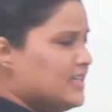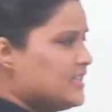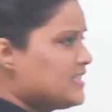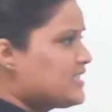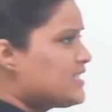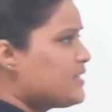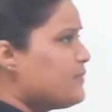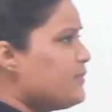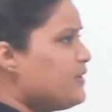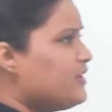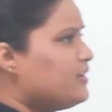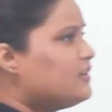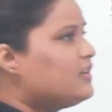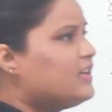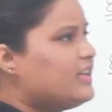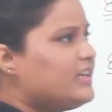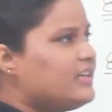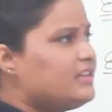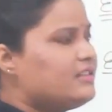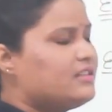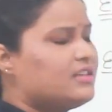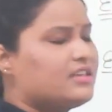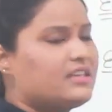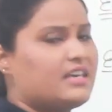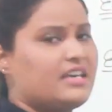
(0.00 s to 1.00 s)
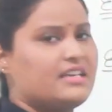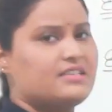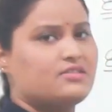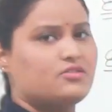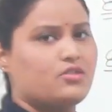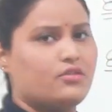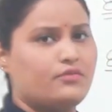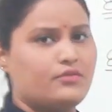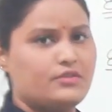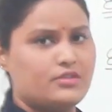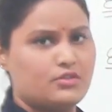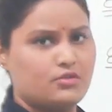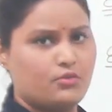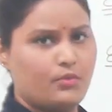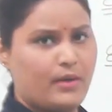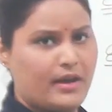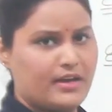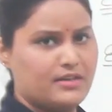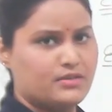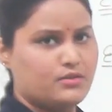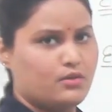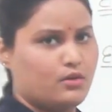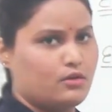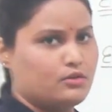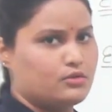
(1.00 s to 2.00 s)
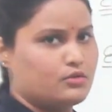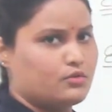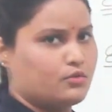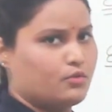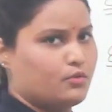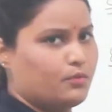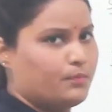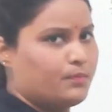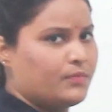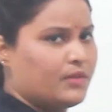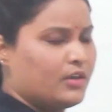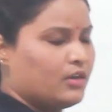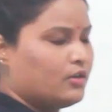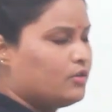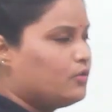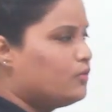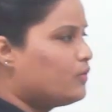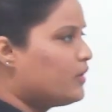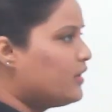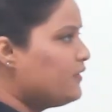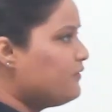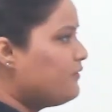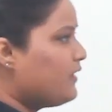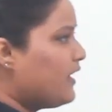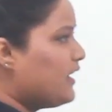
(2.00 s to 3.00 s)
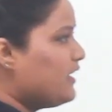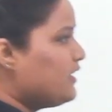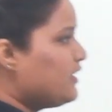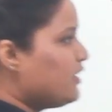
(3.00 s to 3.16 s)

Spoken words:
Similarly, in the case of squares also, you can find